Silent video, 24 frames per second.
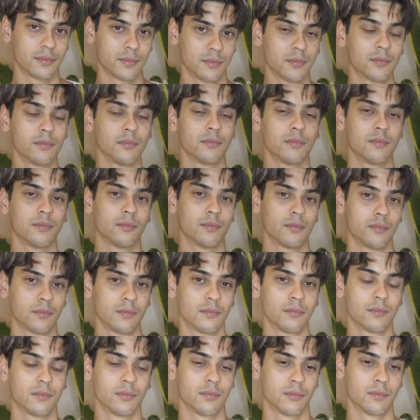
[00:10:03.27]

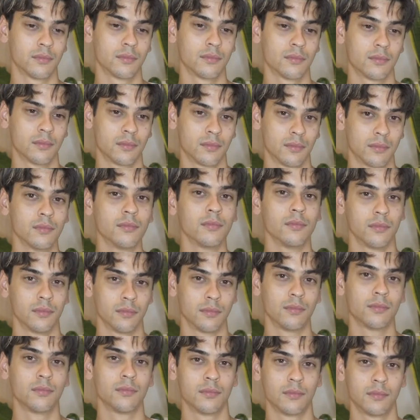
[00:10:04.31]

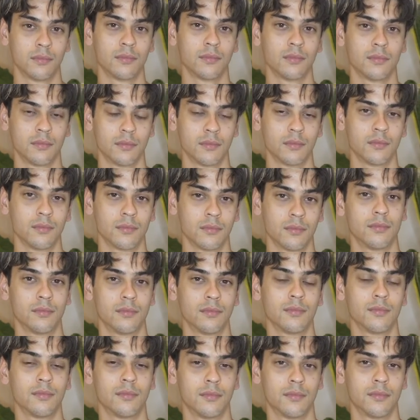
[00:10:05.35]

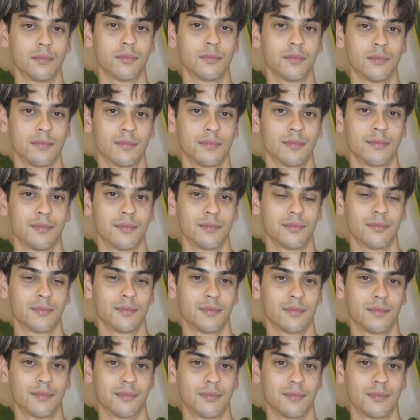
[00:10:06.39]

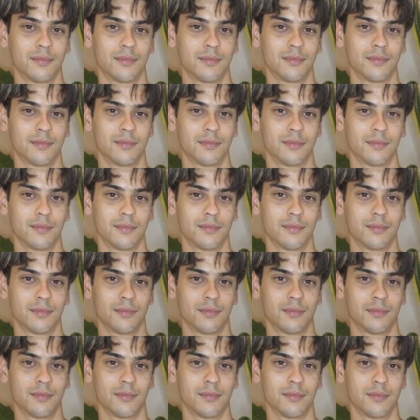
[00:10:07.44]

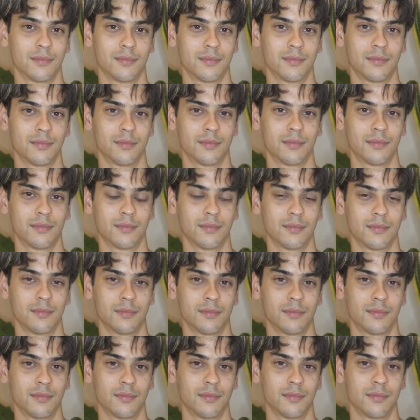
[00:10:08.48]

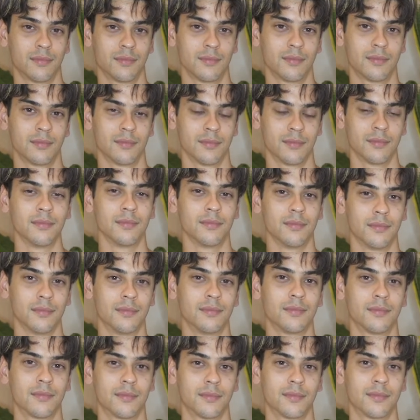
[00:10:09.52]

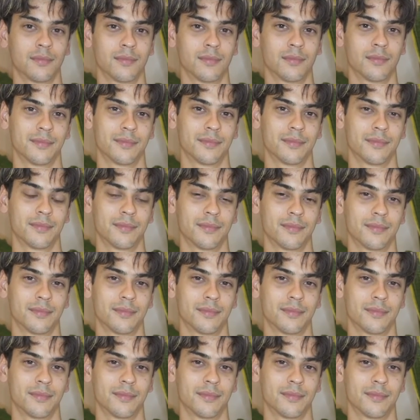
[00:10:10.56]
[no speech]